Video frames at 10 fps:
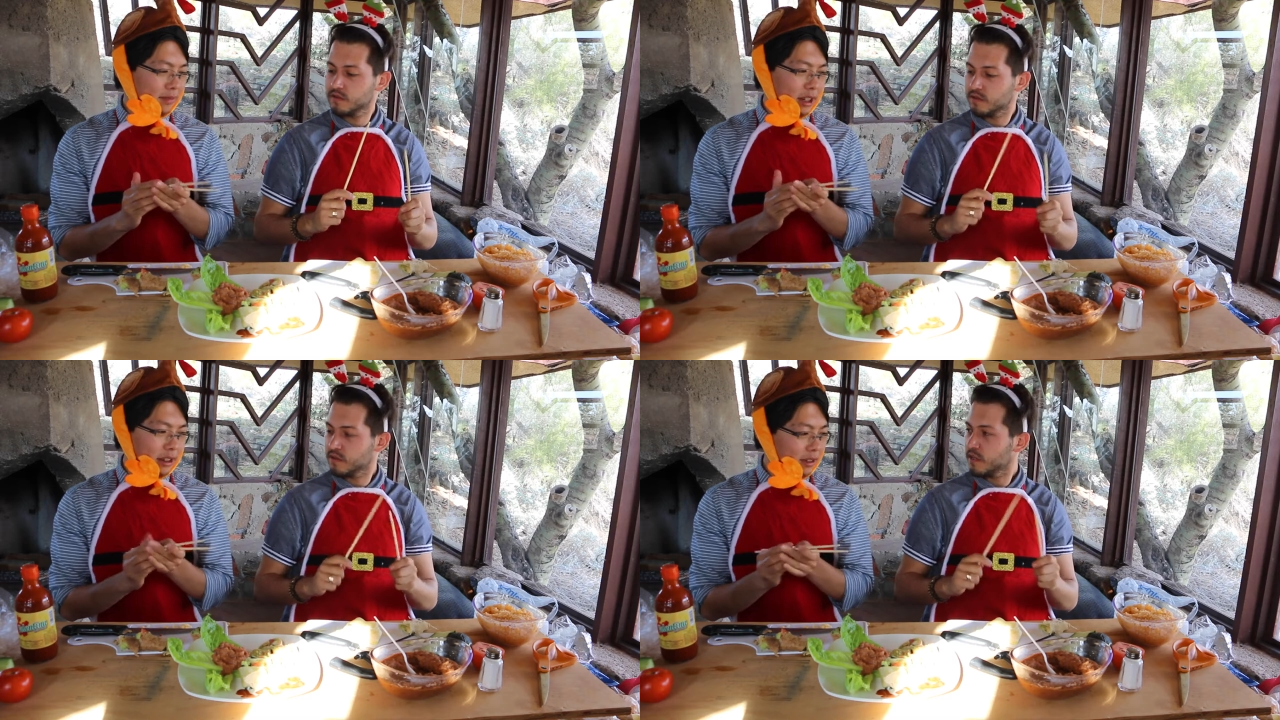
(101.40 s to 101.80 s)

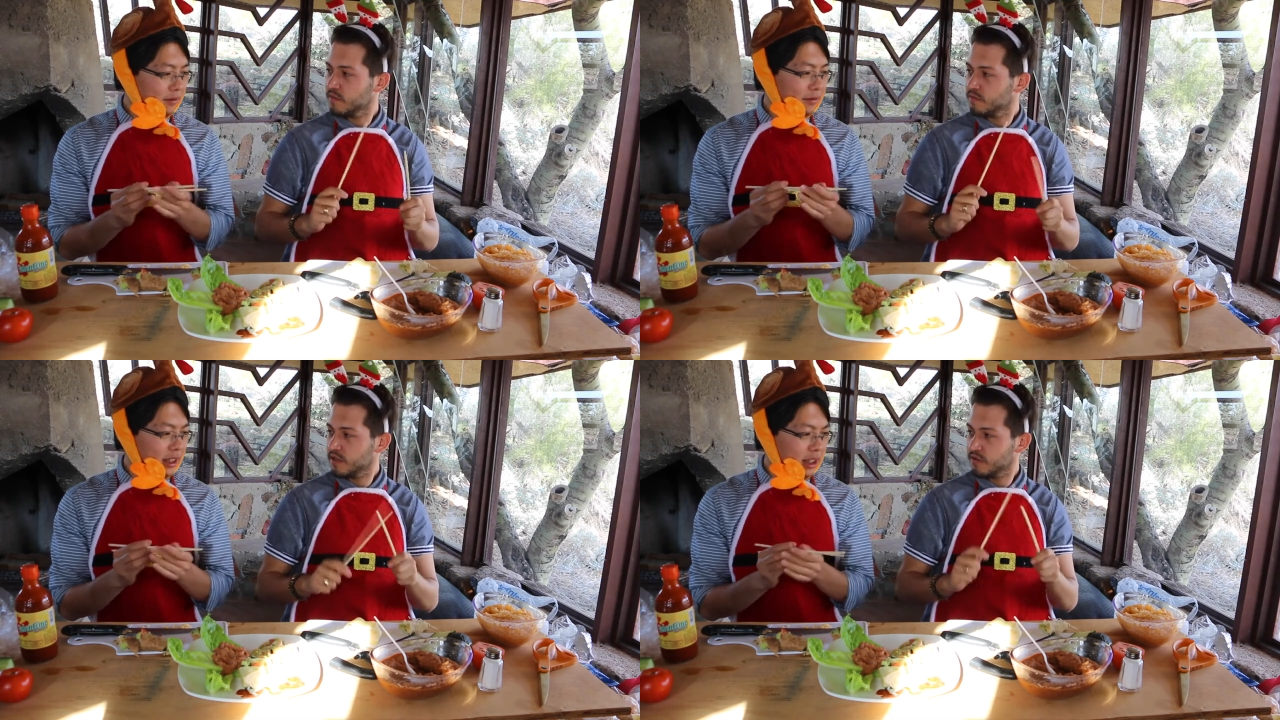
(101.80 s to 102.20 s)
Speaker 1: Okay. No,
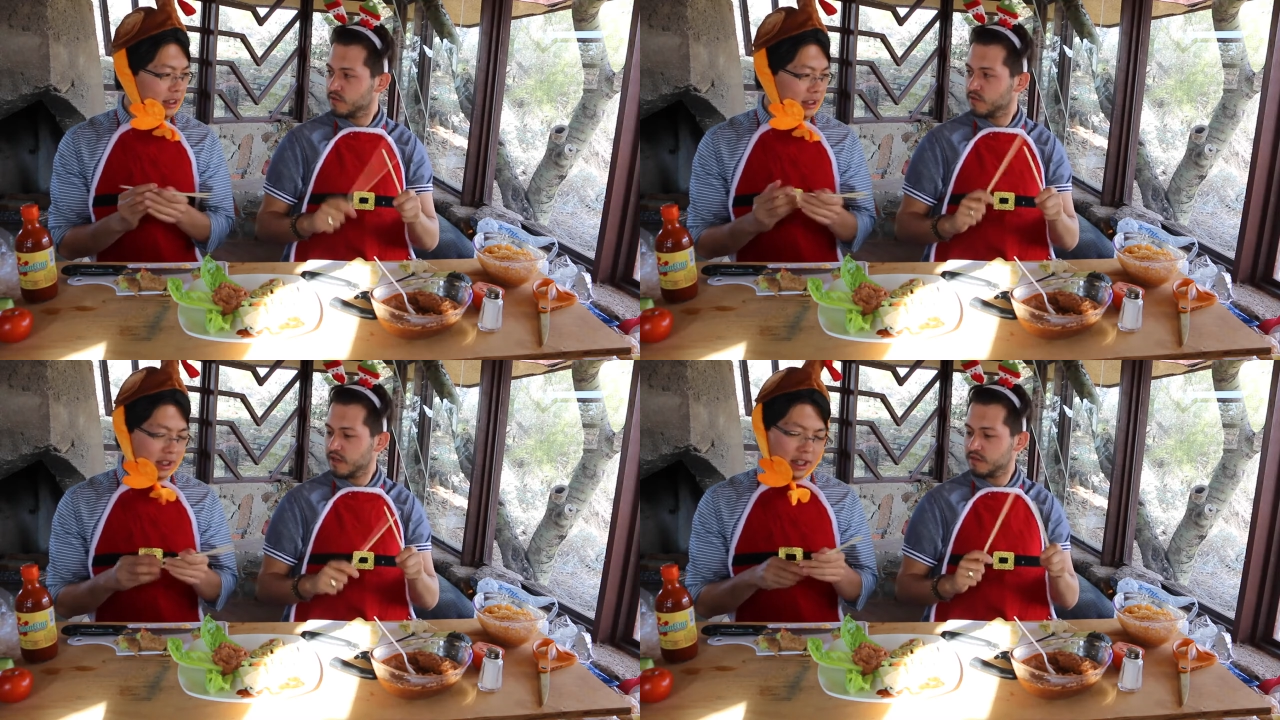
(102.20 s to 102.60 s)
they don't
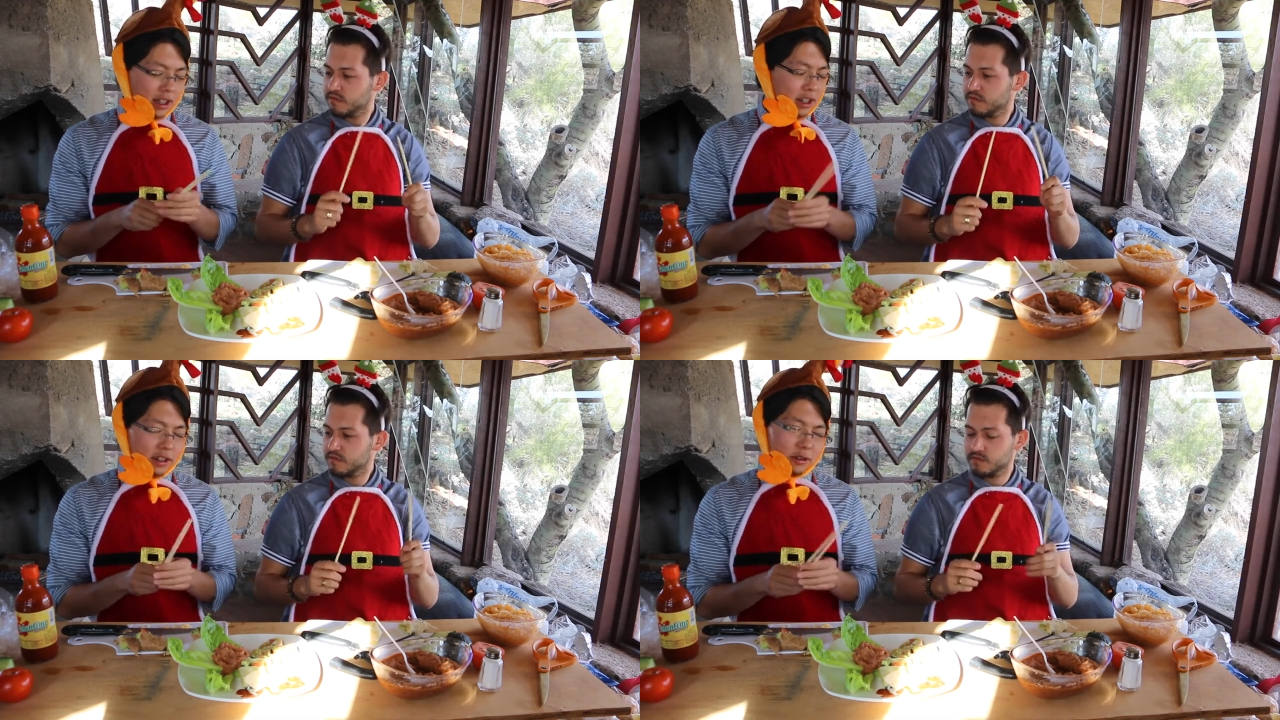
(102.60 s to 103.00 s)
do that?
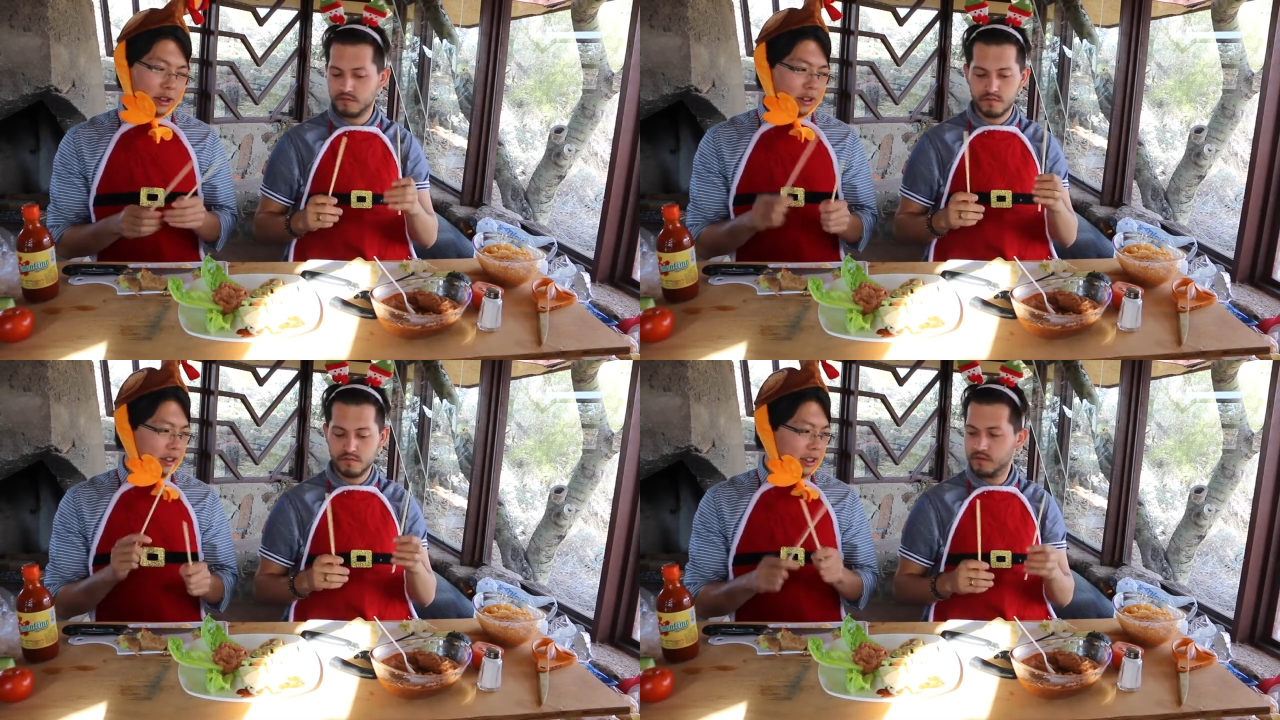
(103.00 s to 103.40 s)
No, we
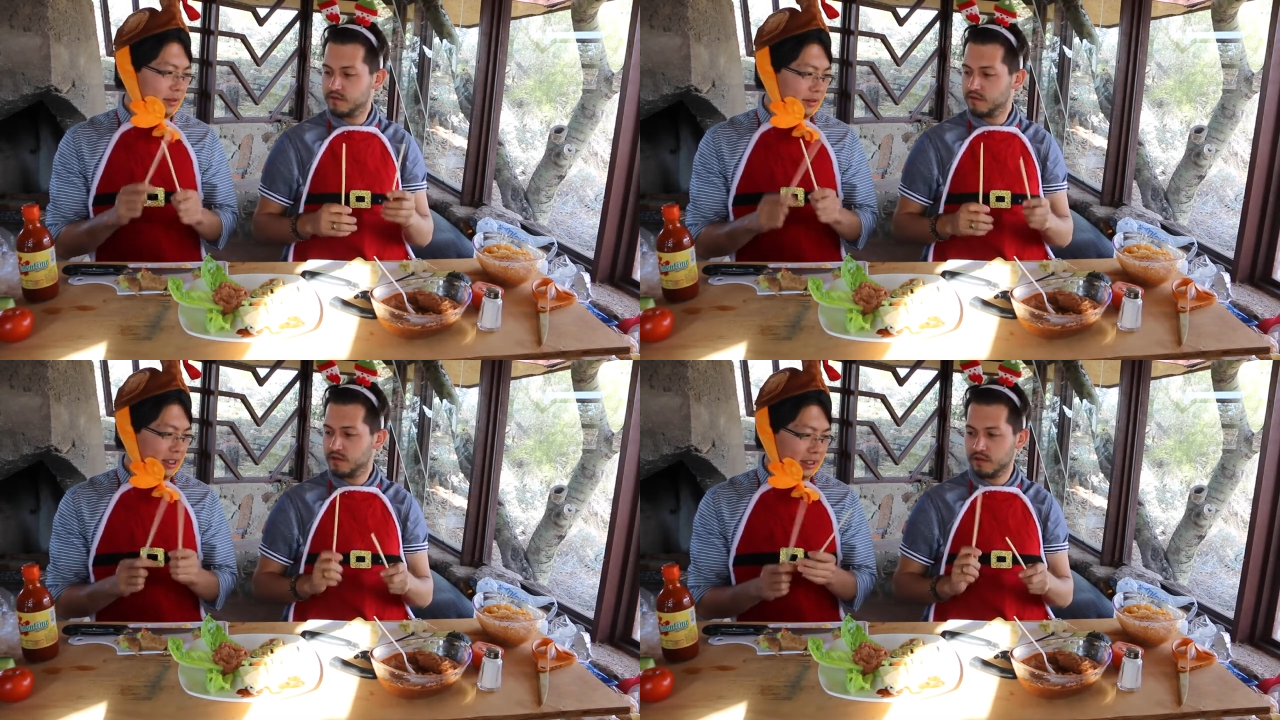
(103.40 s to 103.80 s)
don't do
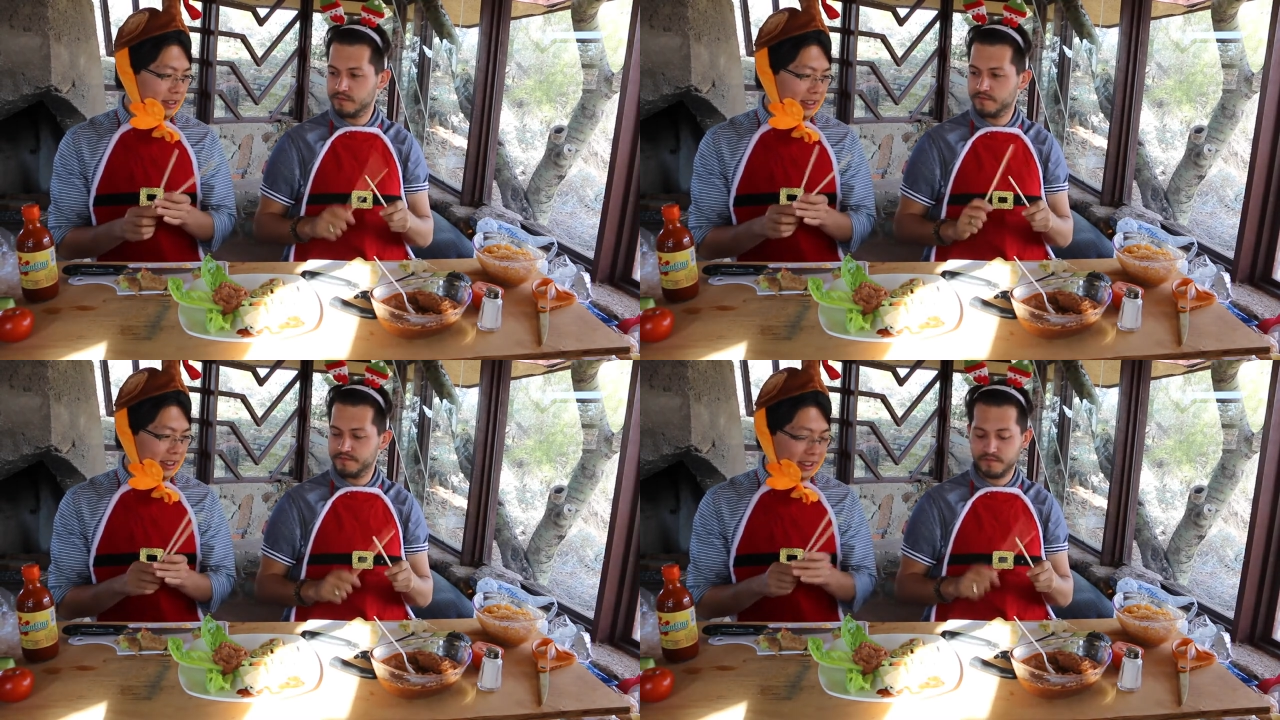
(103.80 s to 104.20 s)
that. No.
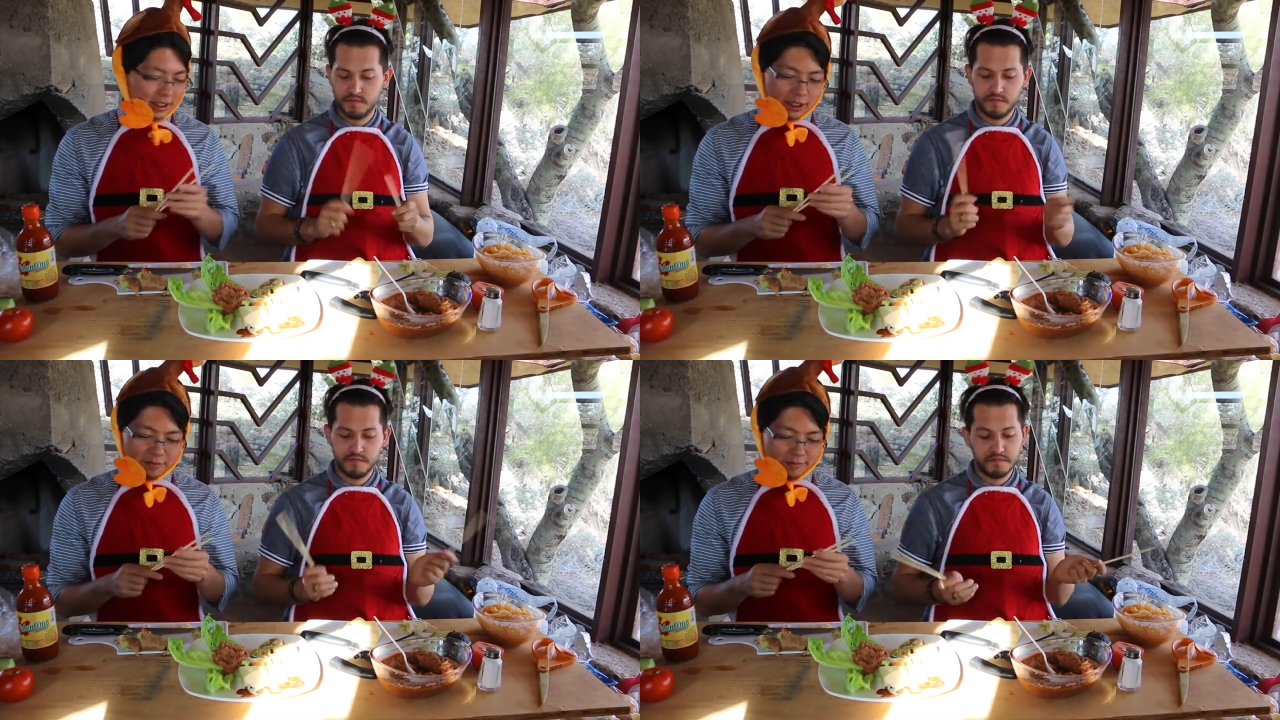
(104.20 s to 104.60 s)
Oh.
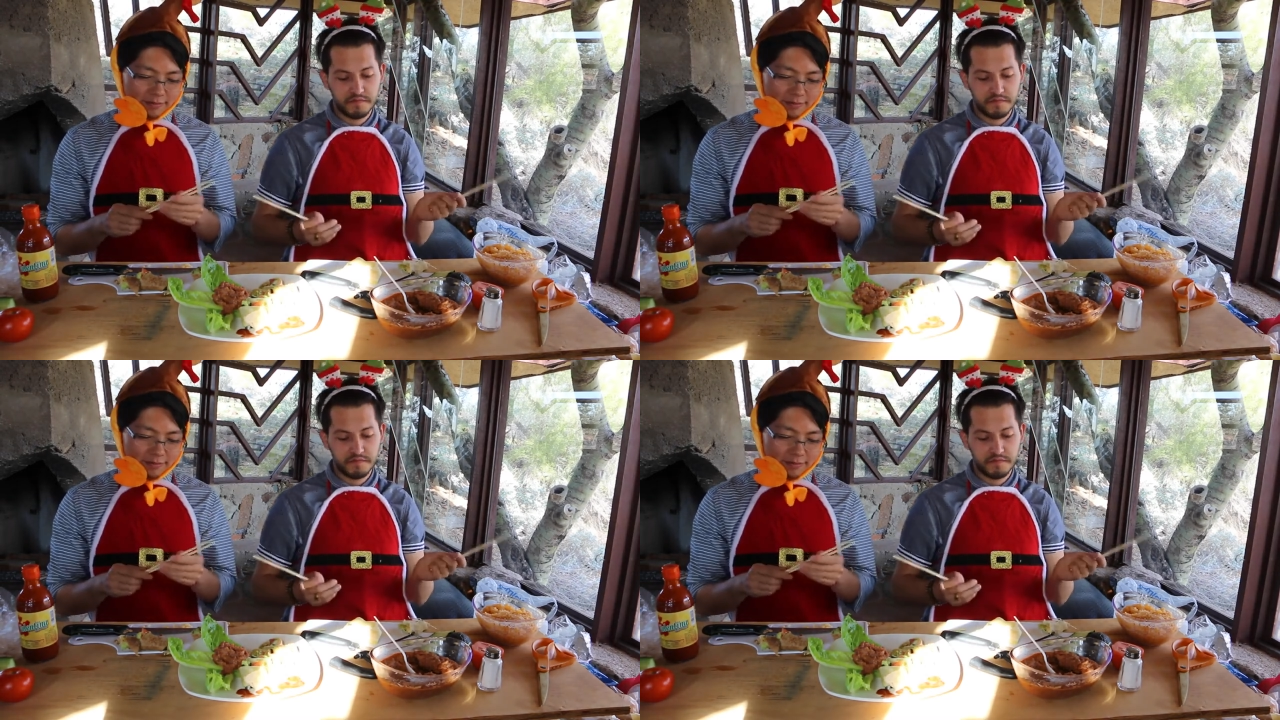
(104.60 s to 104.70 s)
Okay.